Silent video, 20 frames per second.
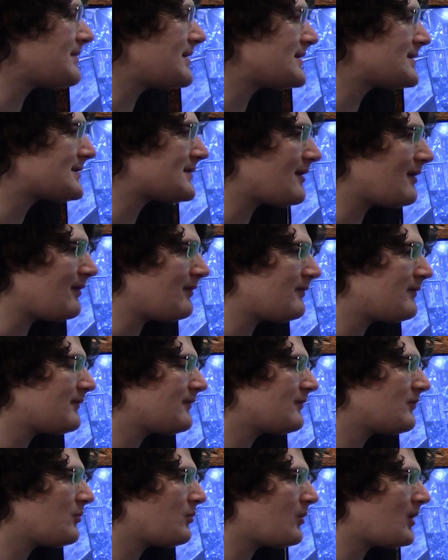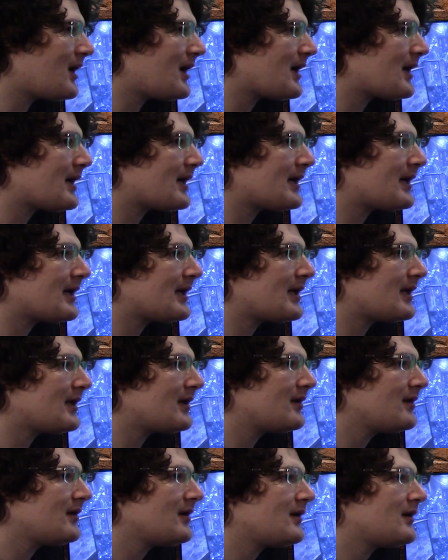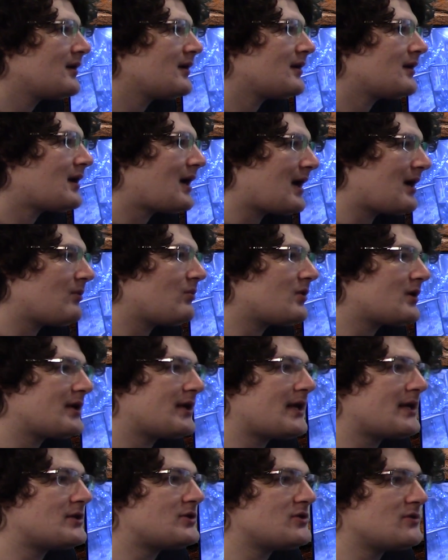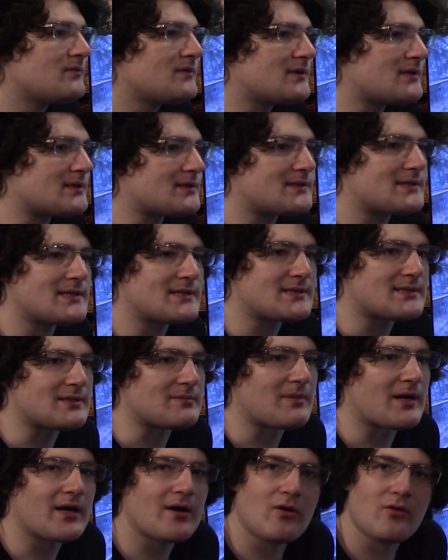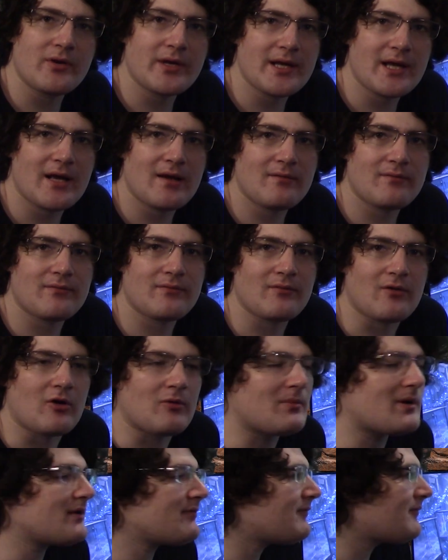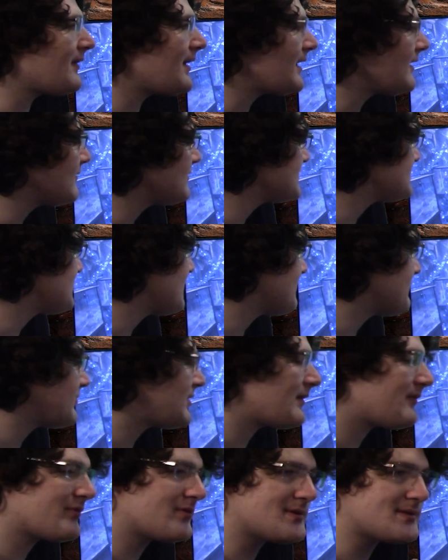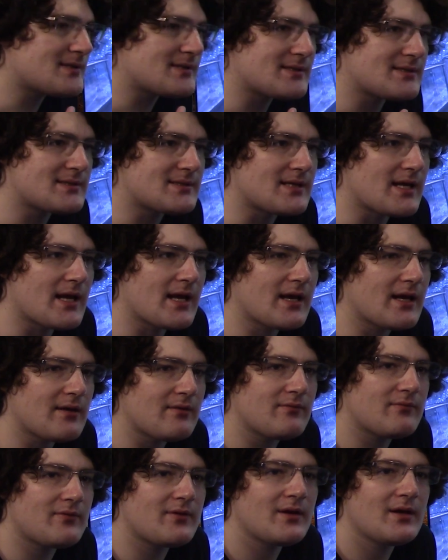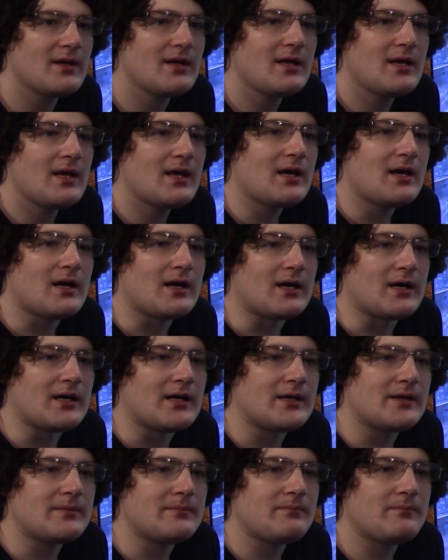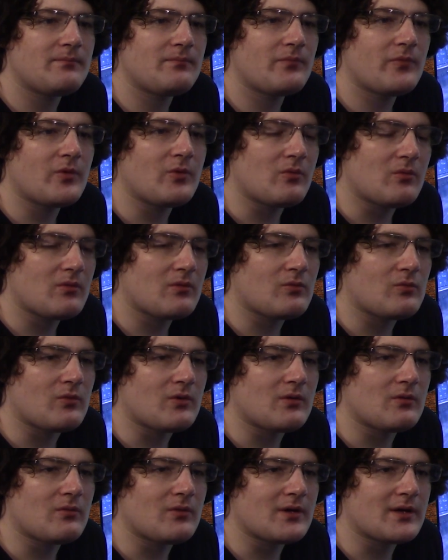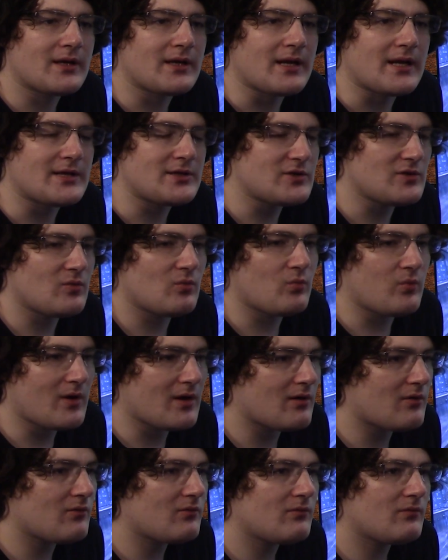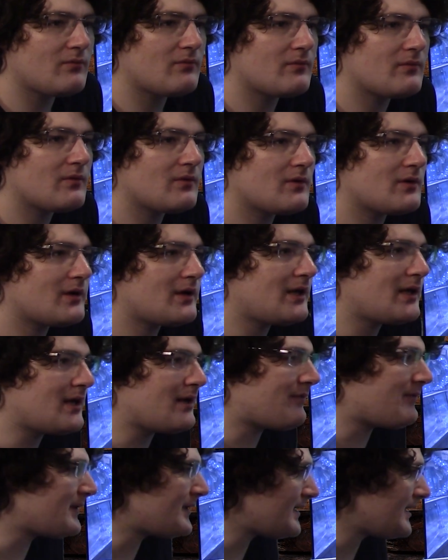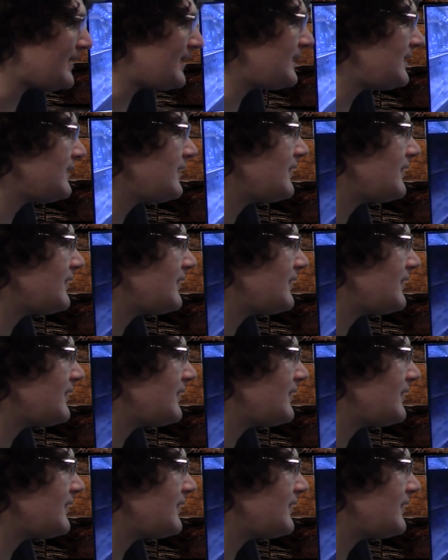myself, what can I do with this system? I already have all my files, my preferences saved. What can I do? Well, if it did,